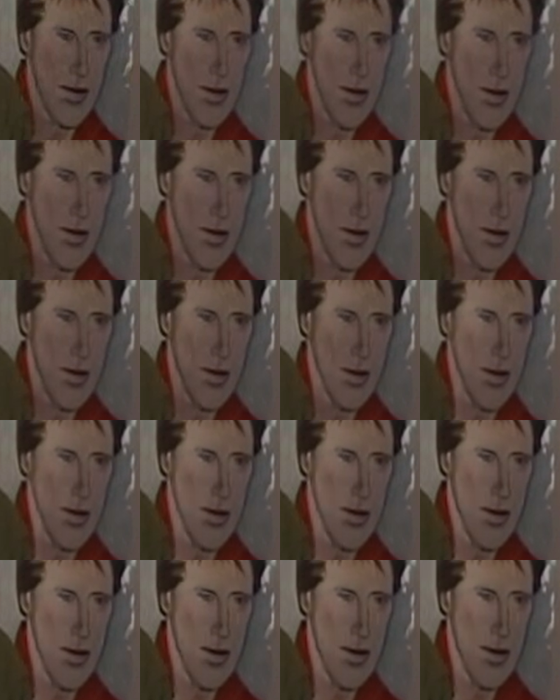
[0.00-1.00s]

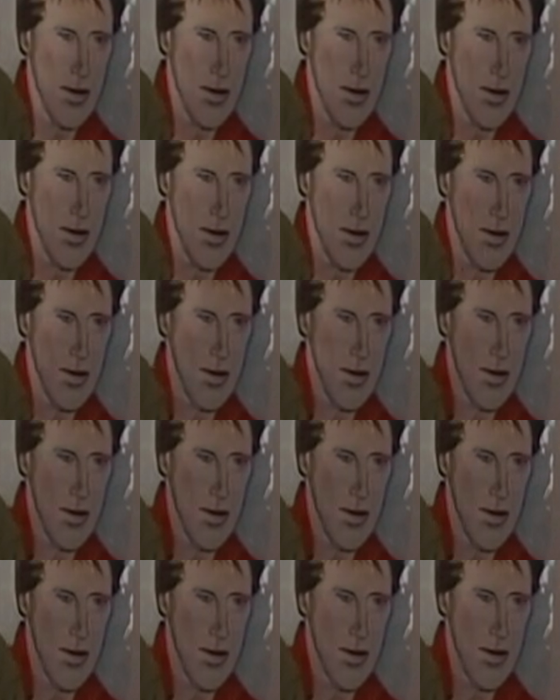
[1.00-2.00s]

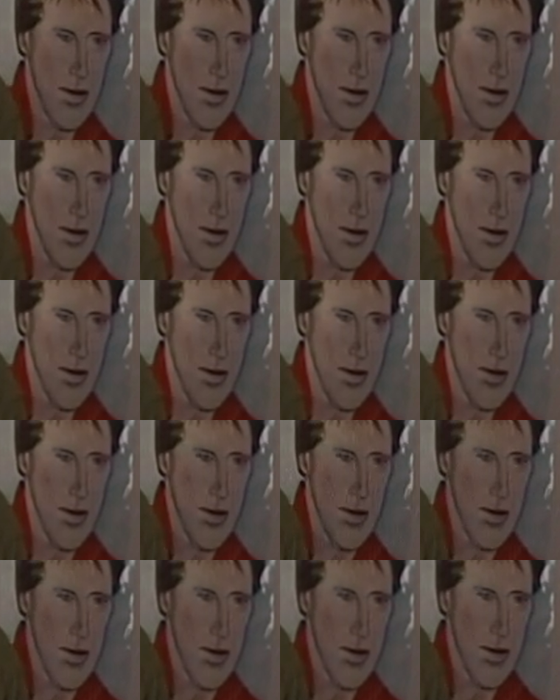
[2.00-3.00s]

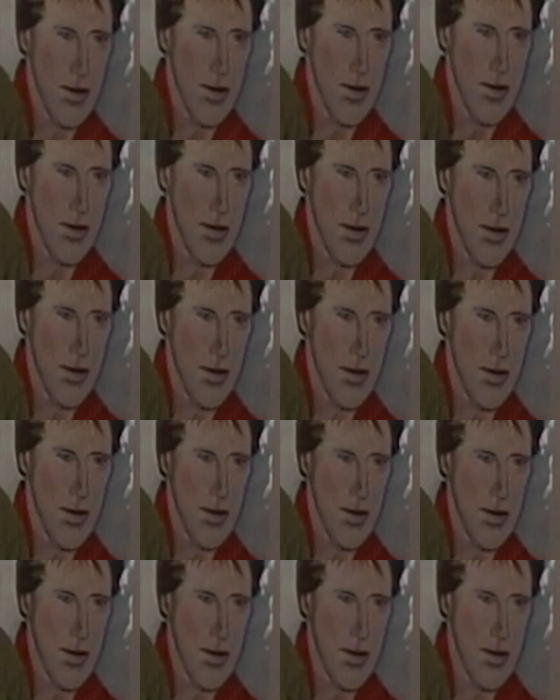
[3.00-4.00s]

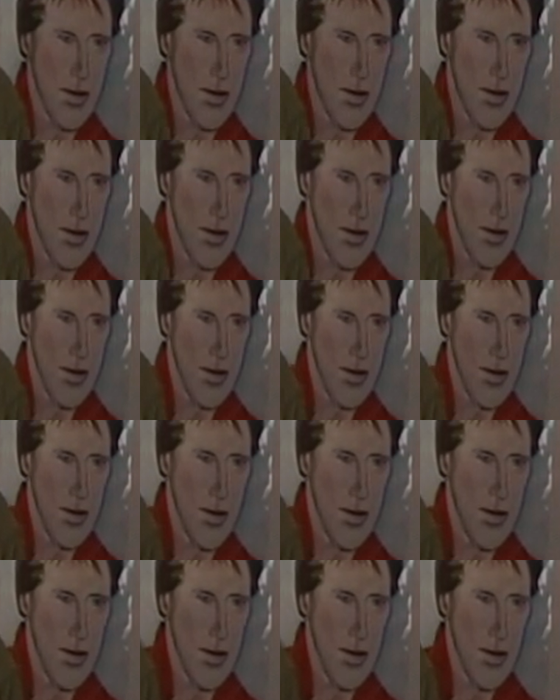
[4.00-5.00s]

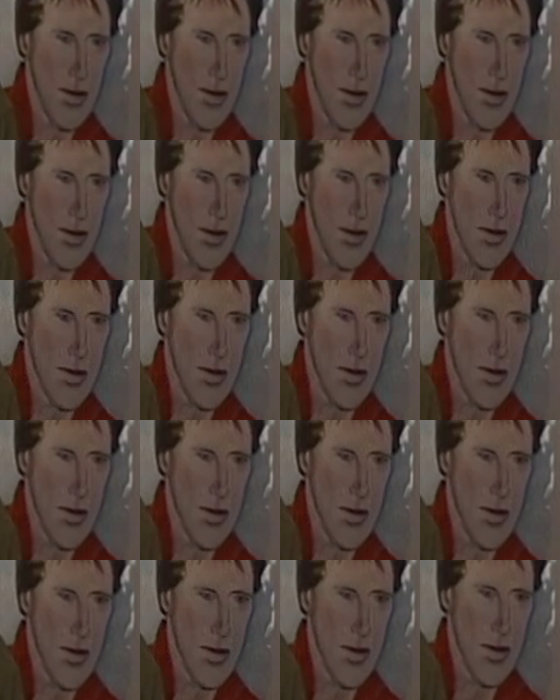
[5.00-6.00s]

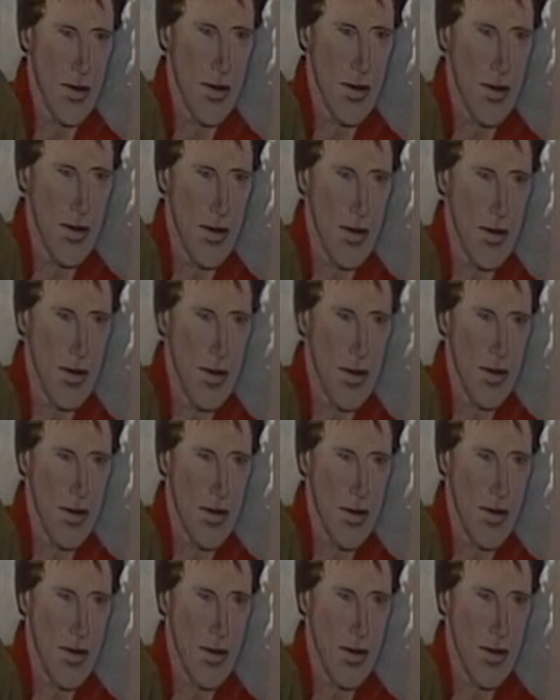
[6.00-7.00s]

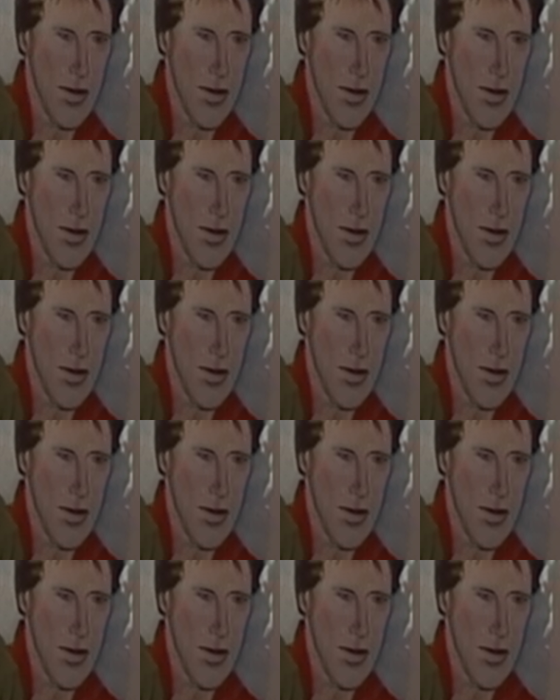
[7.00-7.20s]
This person isn't speaking.